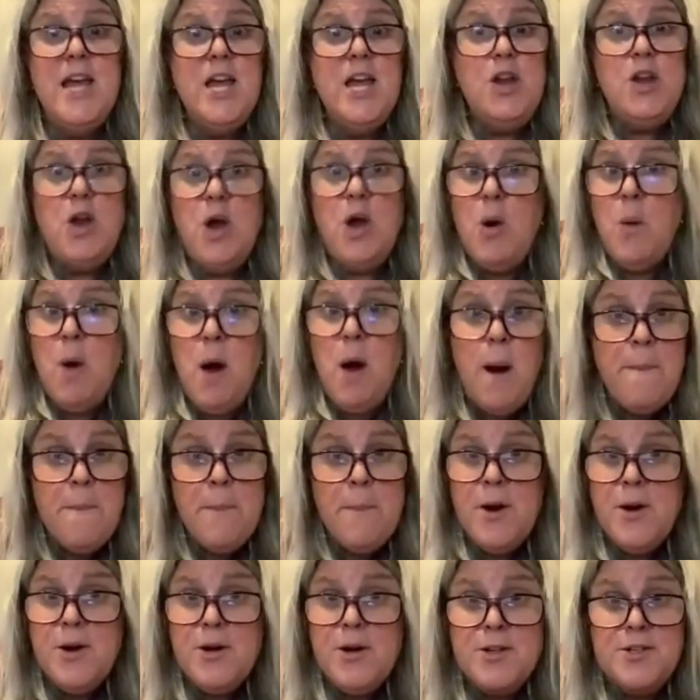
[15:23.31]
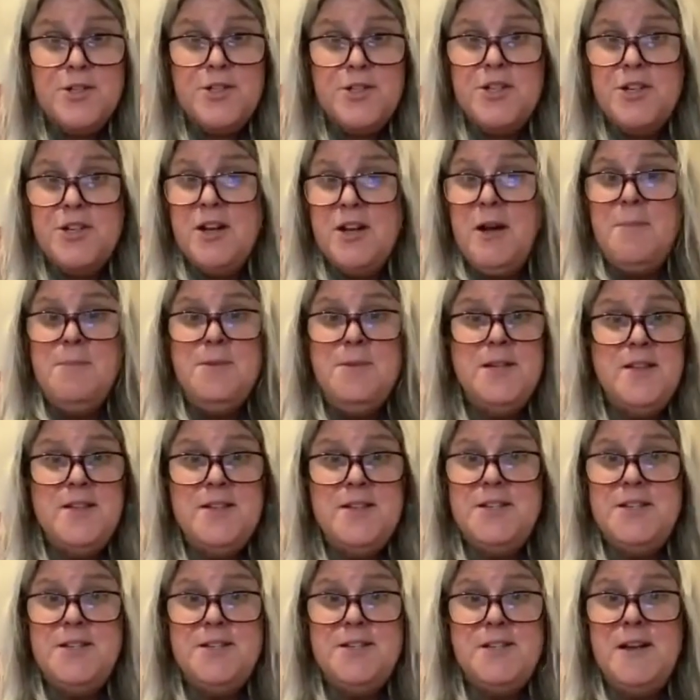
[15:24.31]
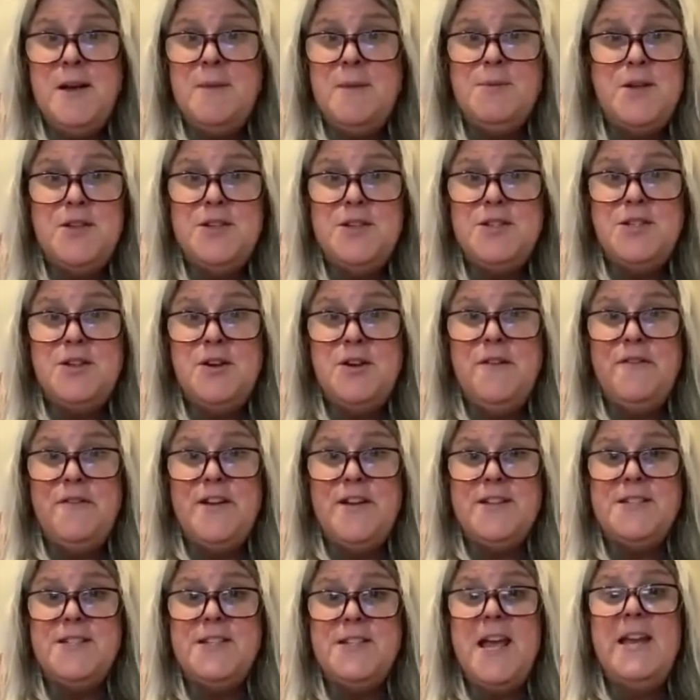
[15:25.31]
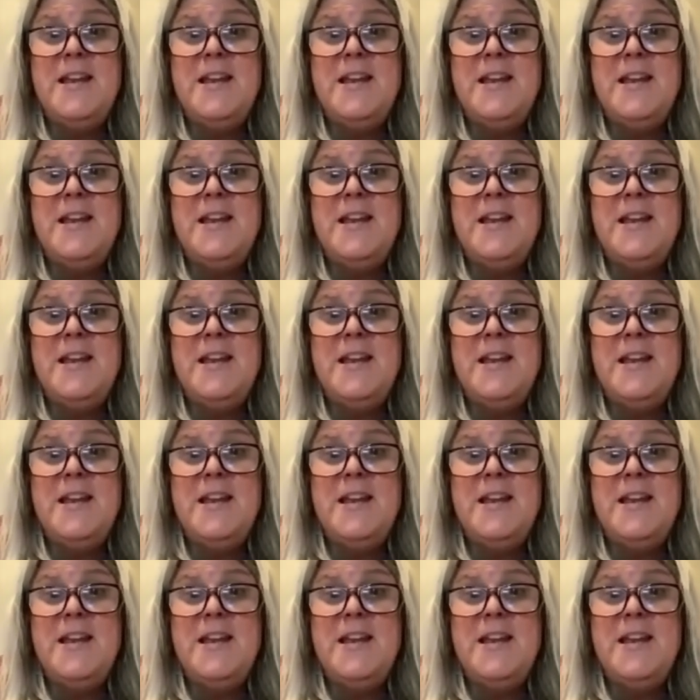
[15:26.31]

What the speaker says: emerge, come to the surface.